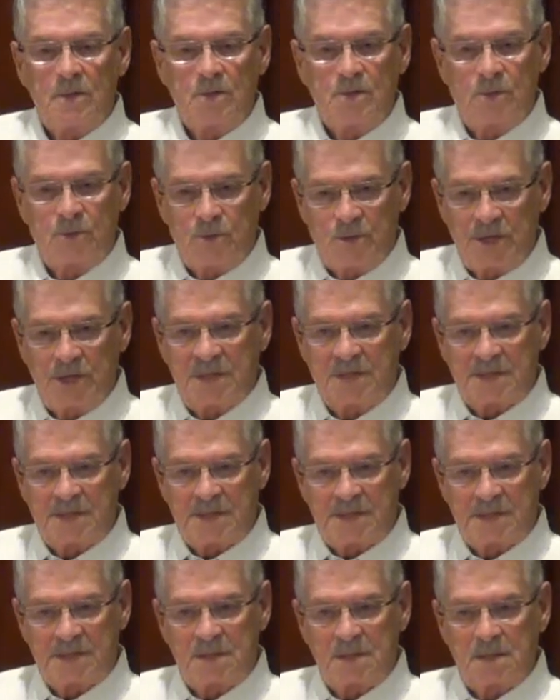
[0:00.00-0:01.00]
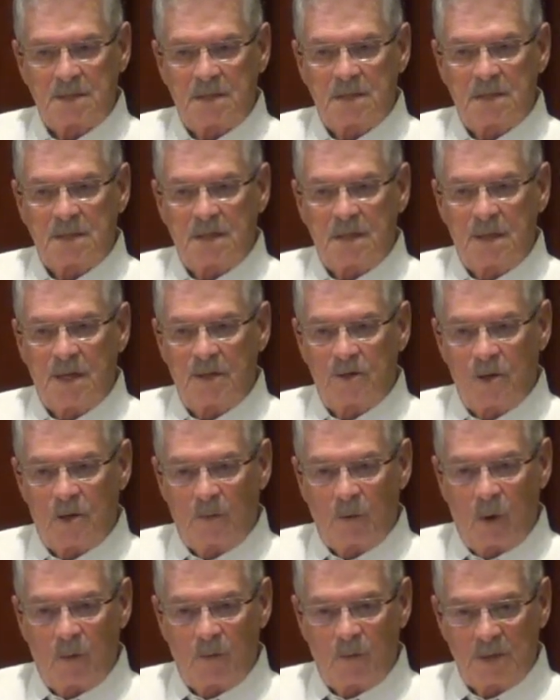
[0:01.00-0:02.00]
to Jesus in
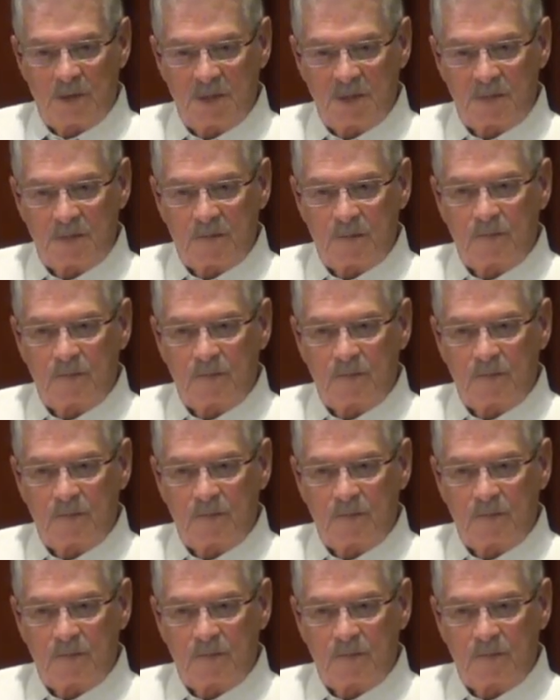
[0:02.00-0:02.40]
their moment.